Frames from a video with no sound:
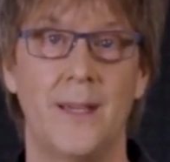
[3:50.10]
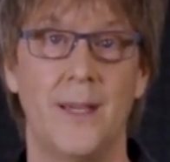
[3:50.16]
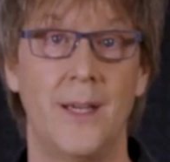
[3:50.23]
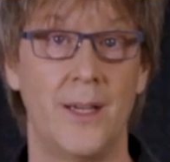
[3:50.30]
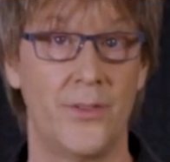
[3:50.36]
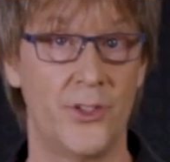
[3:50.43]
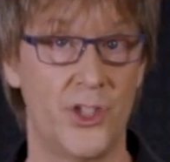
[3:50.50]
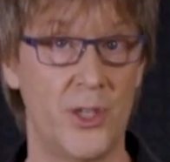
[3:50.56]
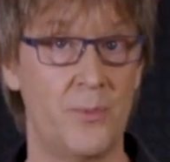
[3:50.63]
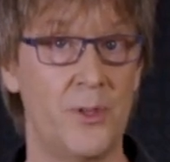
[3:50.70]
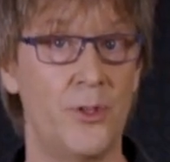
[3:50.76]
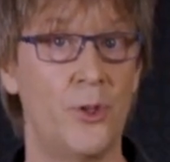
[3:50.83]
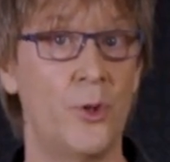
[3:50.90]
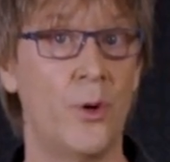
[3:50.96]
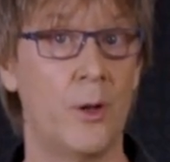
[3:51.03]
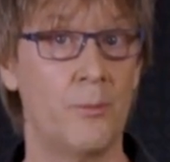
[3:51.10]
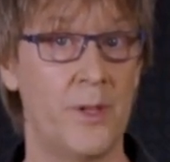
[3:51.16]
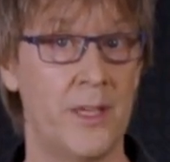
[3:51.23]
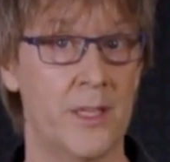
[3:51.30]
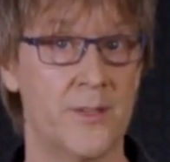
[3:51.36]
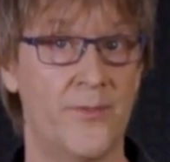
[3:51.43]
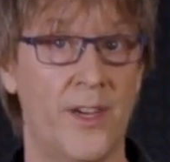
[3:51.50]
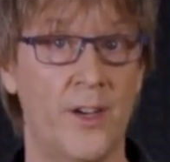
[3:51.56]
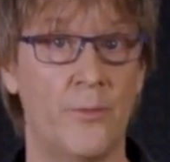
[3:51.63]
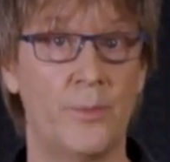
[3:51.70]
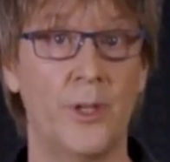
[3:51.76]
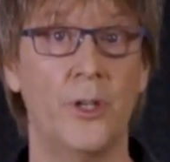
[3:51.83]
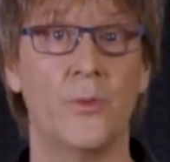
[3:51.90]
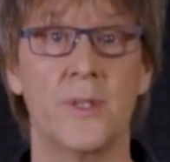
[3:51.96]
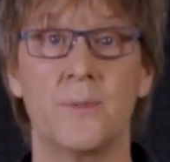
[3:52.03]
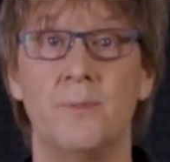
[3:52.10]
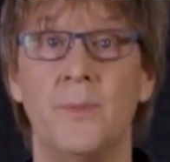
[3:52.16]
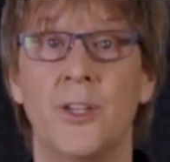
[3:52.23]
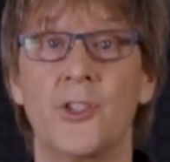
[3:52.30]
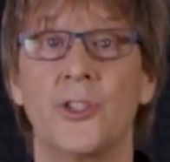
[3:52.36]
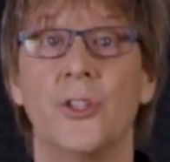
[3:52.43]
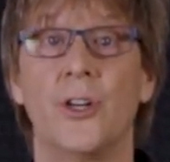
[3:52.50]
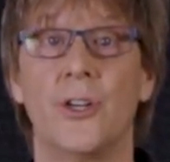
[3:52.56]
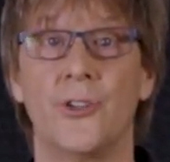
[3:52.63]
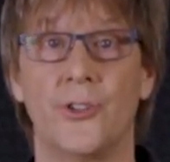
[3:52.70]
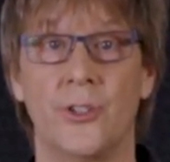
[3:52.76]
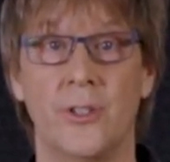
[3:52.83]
The GPU on PS5 Pro is much larger.